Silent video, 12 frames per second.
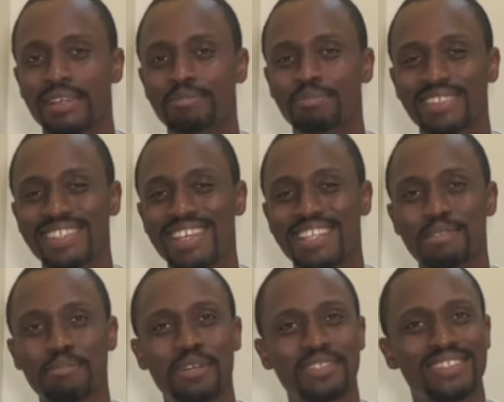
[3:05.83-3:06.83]
I think that's
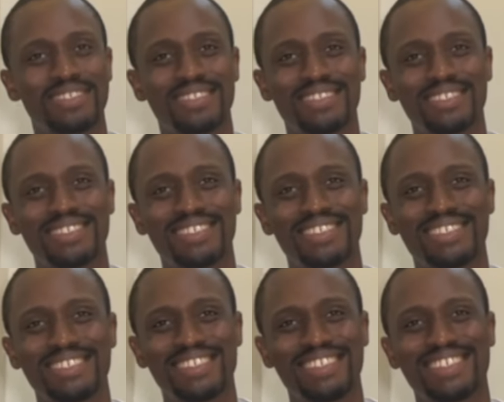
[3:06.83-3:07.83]
about it.